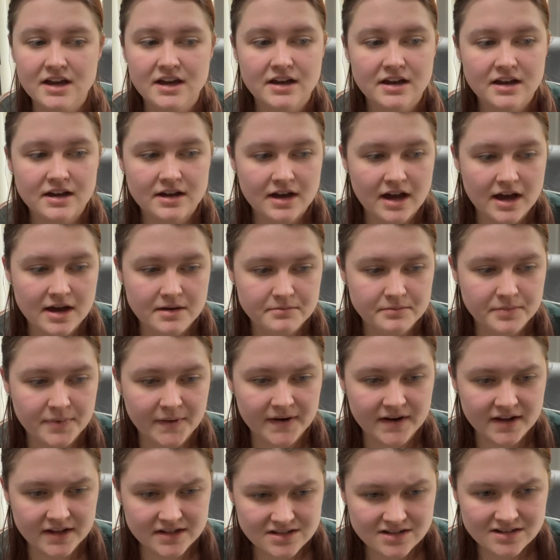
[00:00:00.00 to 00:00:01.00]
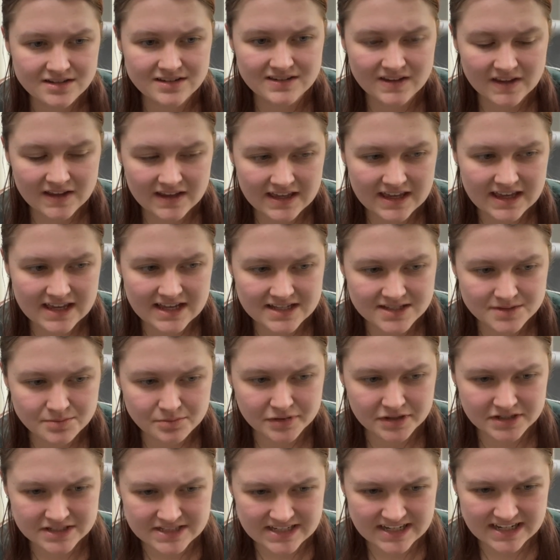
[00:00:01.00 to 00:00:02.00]
But I do think it is
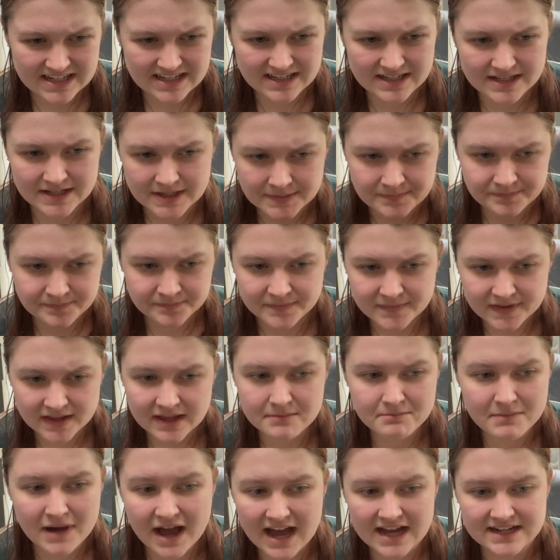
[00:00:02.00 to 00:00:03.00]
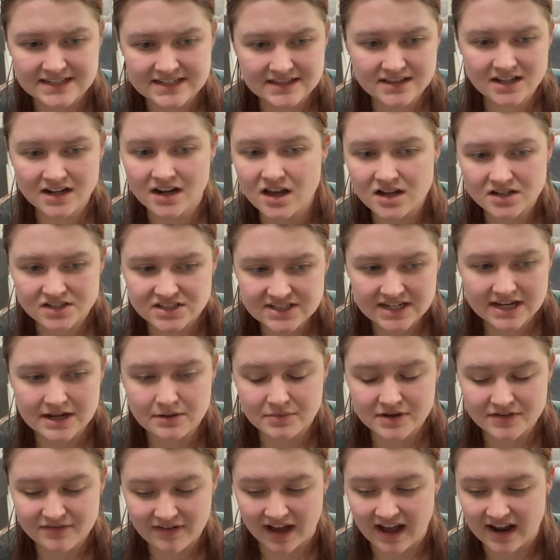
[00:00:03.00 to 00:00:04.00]
pretty mad. In the last year,
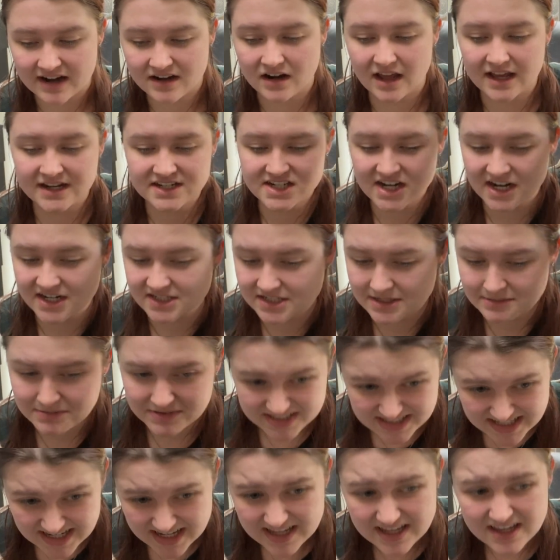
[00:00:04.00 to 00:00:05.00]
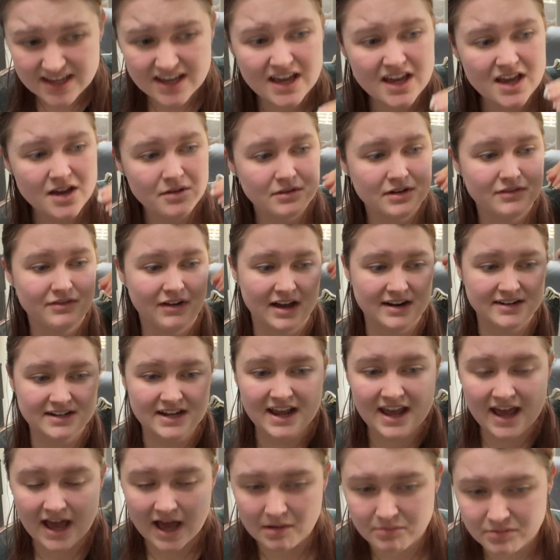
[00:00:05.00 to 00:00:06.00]
we've had like ChatGPT, we've had
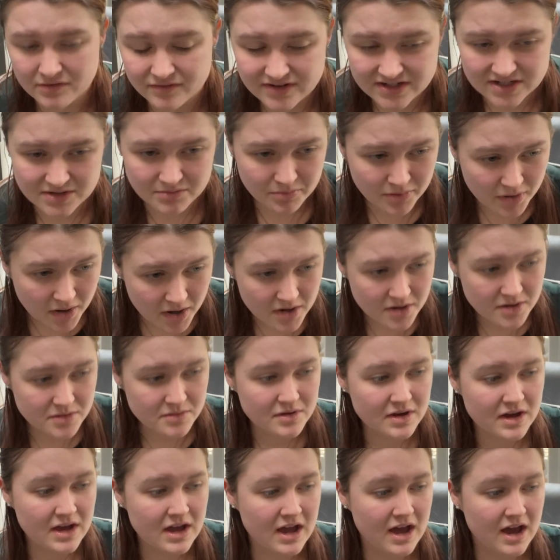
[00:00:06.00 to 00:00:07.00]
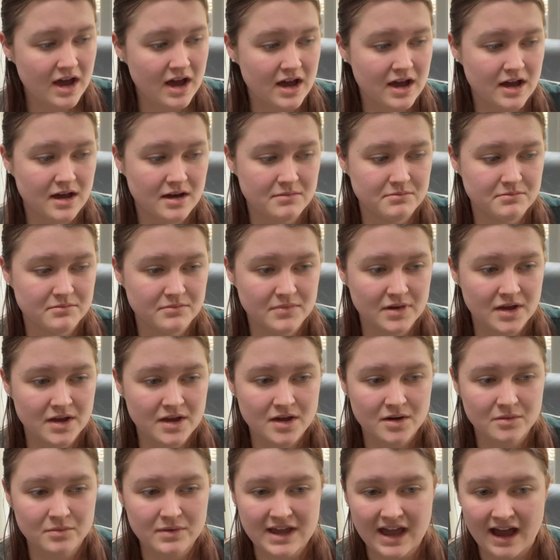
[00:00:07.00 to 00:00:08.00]
Apple Vision Pro,
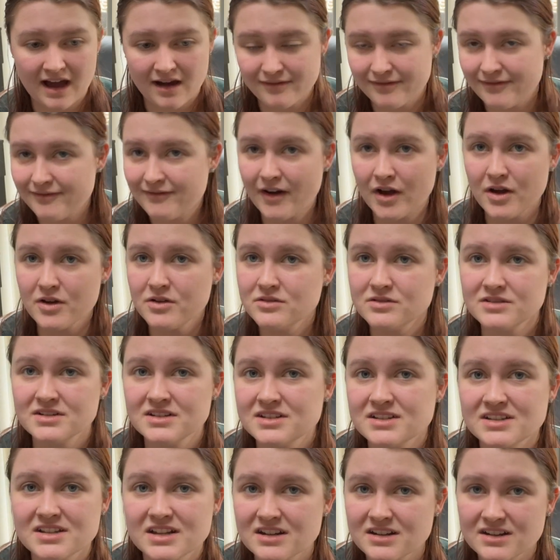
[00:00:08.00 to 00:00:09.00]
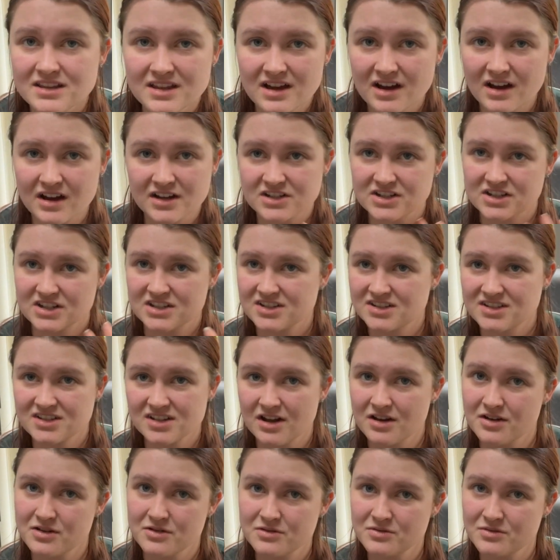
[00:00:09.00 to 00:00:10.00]
we have phones that are just
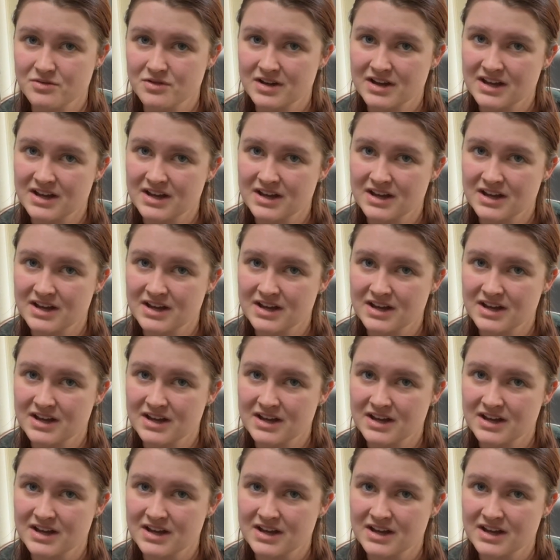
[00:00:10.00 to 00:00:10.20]
so